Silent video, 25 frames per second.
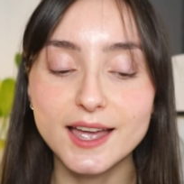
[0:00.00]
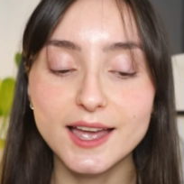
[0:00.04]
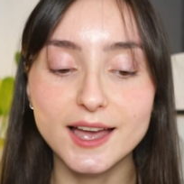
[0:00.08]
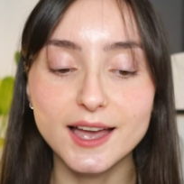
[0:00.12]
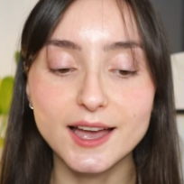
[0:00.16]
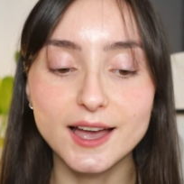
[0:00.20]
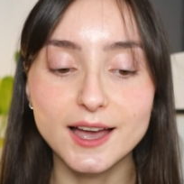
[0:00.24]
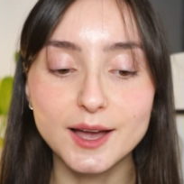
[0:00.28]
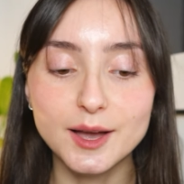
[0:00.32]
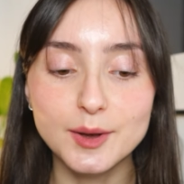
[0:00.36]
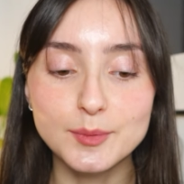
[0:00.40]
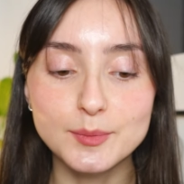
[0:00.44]

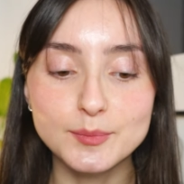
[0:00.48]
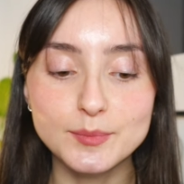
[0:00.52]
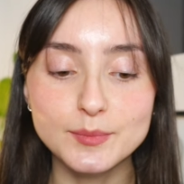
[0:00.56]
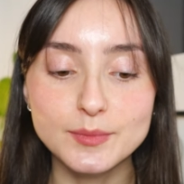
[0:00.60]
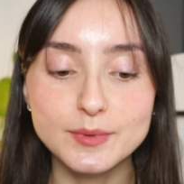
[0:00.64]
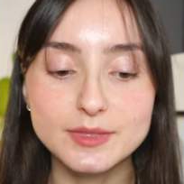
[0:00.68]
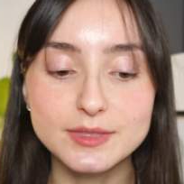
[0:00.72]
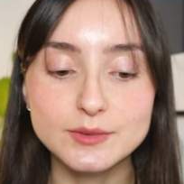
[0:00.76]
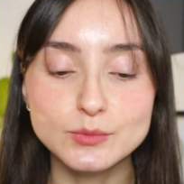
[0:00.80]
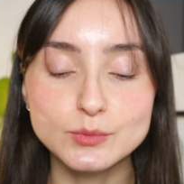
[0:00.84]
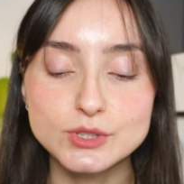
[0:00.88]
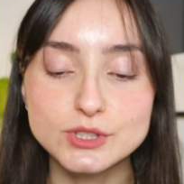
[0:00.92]

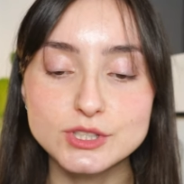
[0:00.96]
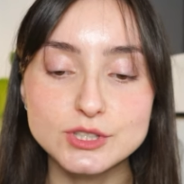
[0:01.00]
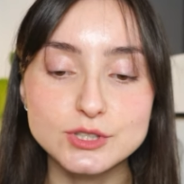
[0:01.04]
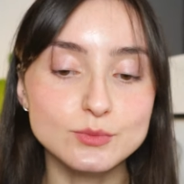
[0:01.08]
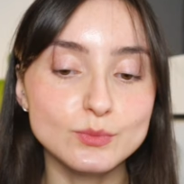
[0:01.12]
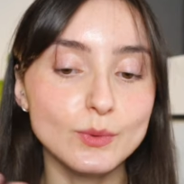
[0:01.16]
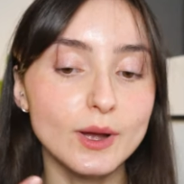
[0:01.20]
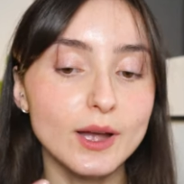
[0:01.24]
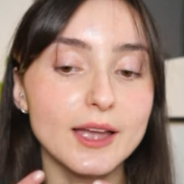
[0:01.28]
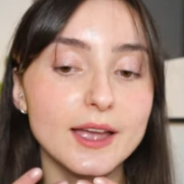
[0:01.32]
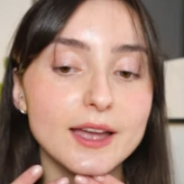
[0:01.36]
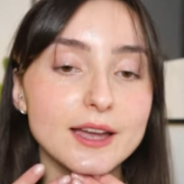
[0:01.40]
um, which is
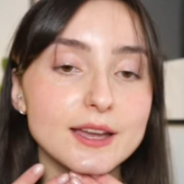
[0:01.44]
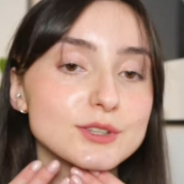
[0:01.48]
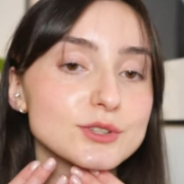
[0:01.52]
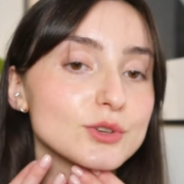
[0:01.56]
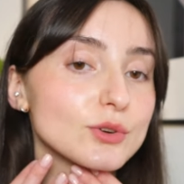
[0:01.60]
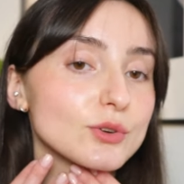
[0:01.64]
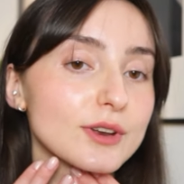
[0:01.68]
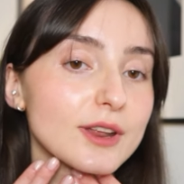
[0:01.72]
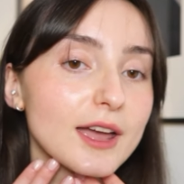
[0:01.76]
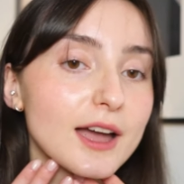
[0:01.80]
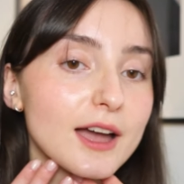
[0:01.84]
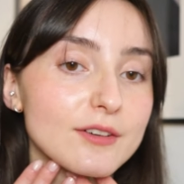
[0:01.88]
why I
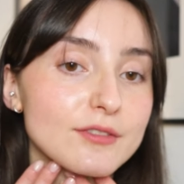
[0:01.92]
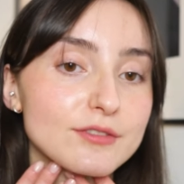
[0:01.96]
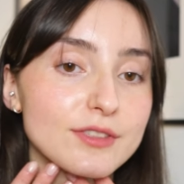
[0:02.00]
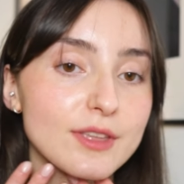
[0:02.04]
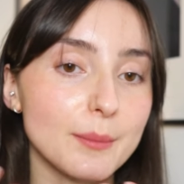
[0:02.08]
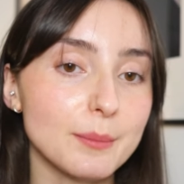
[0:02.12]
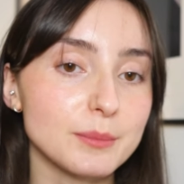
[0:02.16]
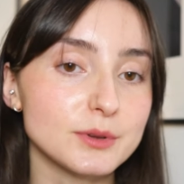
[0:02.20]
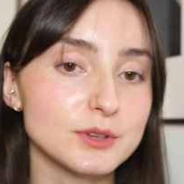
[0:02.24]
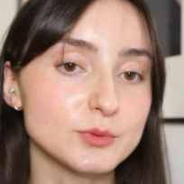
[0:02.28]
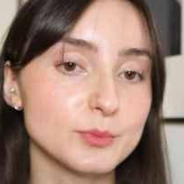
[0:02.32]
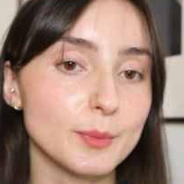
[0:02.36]
don't have
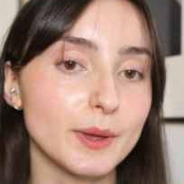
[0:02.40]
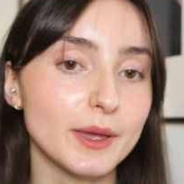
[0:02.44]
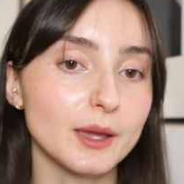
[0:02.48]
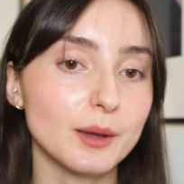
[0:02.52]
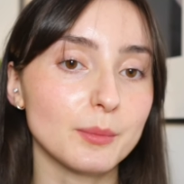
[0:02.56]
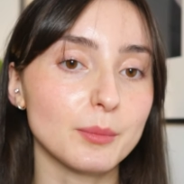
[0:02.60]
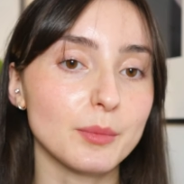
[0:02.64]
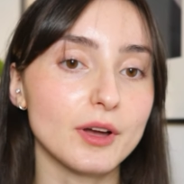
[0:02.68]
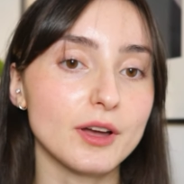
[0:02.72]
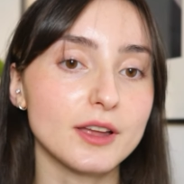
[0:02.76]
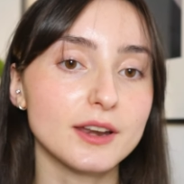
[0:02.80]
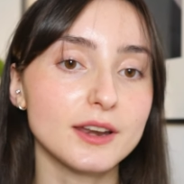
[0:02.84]
that much
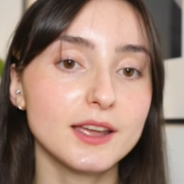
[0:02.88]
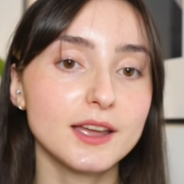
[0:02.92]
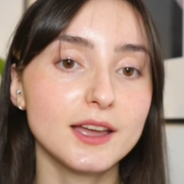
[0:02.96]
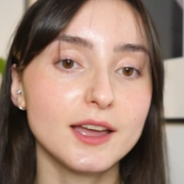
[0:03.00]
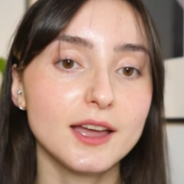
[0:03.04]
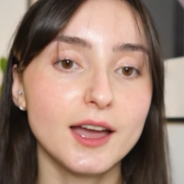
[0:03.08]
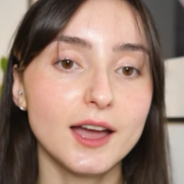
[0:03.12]
makeup on.